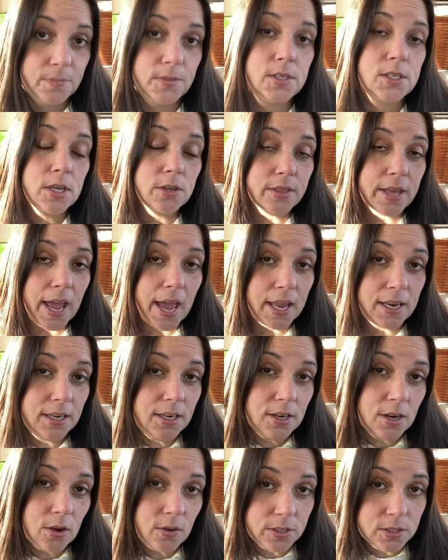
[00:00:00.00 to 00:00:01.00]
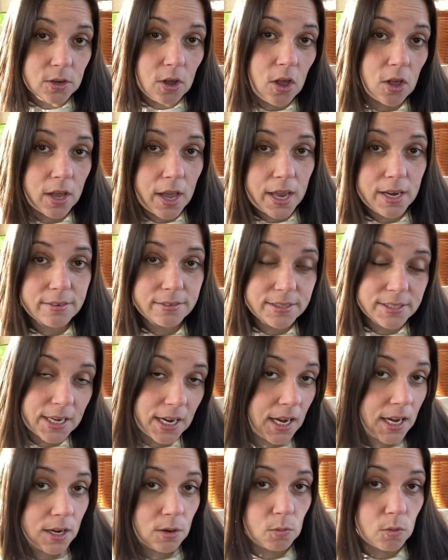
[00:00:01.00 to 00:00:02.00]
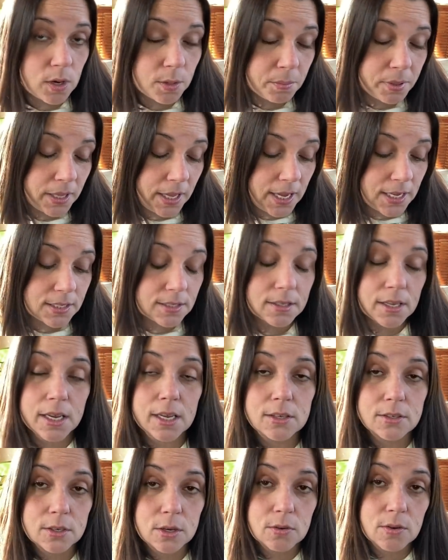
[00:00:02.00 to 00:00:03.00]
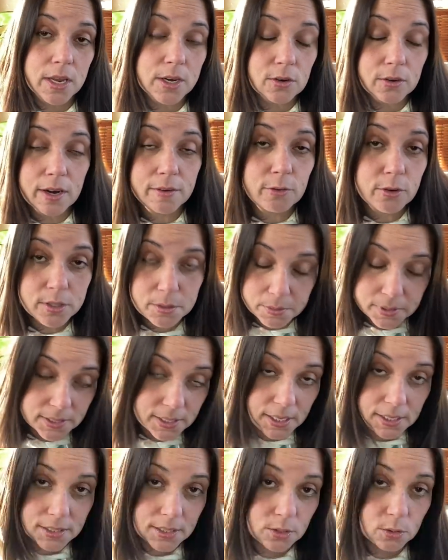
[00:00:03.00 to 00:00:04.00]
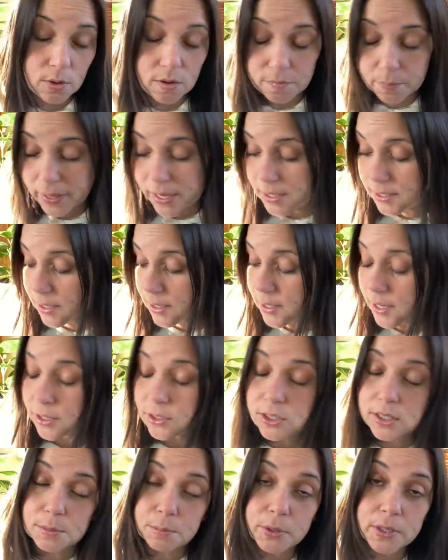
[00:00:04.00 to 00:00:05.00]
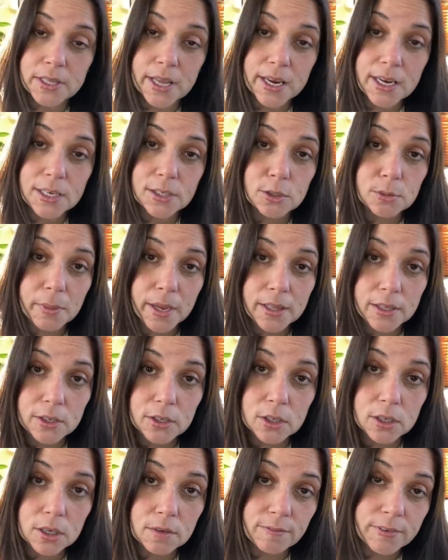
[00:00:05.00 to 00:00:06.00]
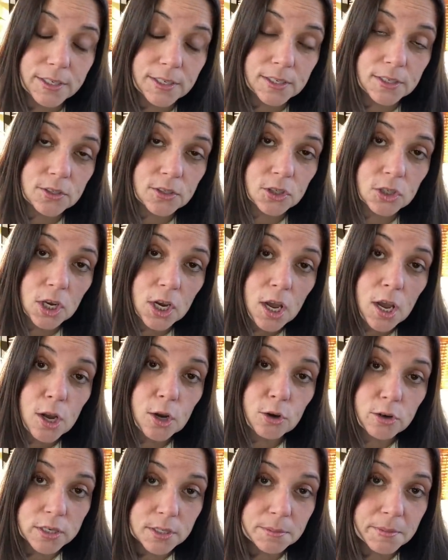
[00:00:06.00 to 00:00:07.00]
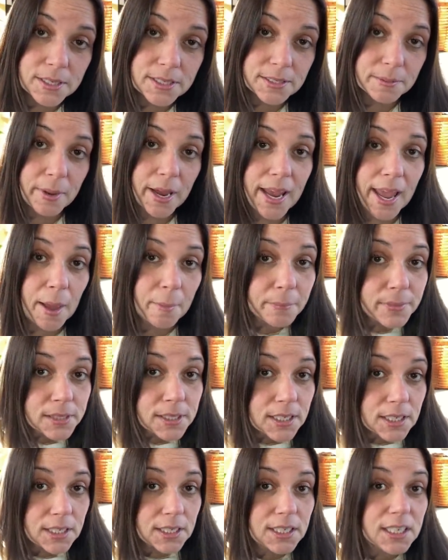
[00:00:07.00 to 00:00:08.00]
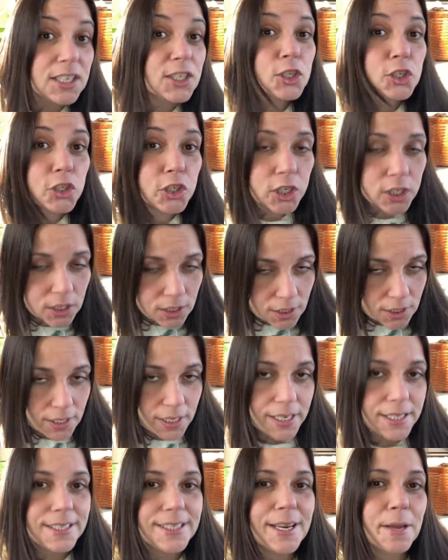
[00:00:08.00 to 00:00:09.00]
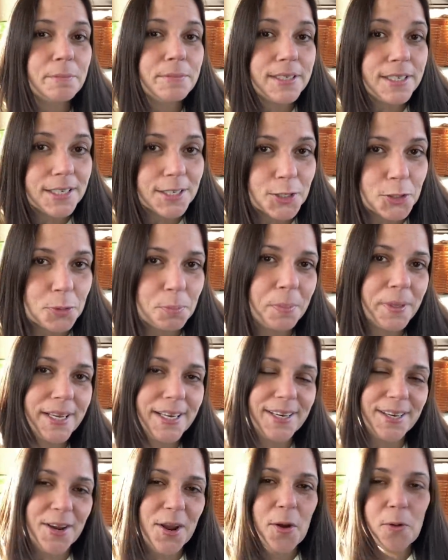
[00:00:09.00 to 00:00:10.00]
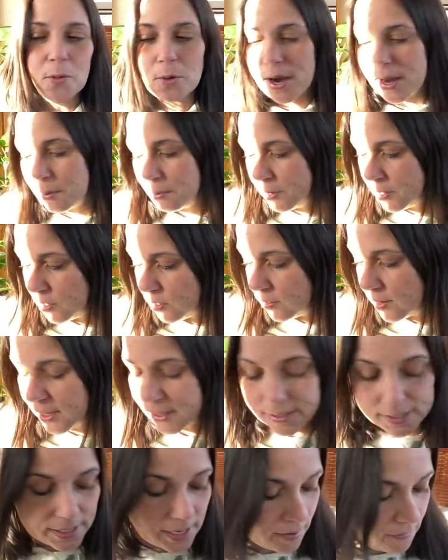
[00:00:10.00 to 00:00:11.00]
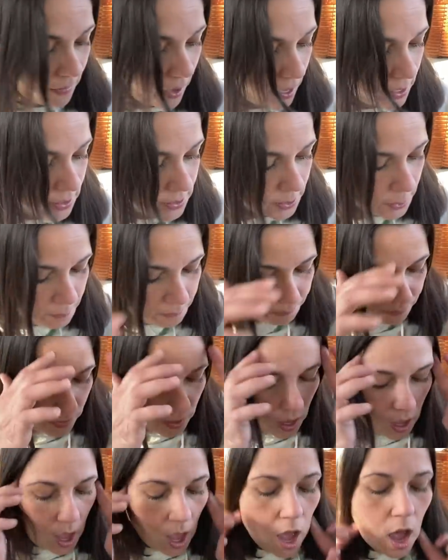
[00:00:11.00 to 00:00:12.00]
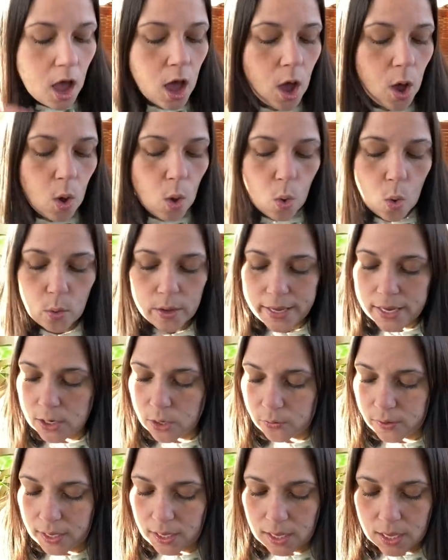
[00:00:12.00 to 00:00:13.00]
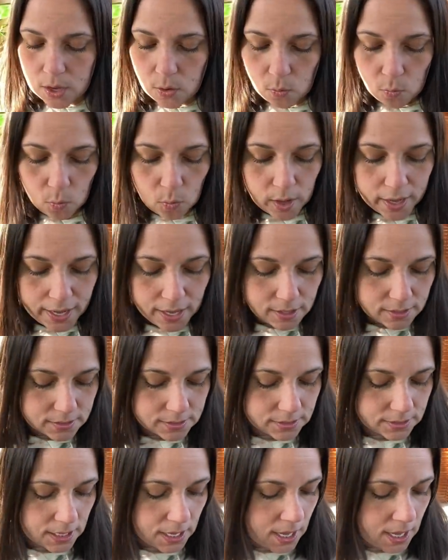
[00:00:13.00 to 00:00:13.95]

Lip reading: So that, you know, it's all kind of staying in one place. Like, so I don't have Christmas things in 12 places. I'll just put that into my little vintage Christmas, my empty-ish. It's an empty-ish bin where I can put new things that I find. So, okie dokie. What else?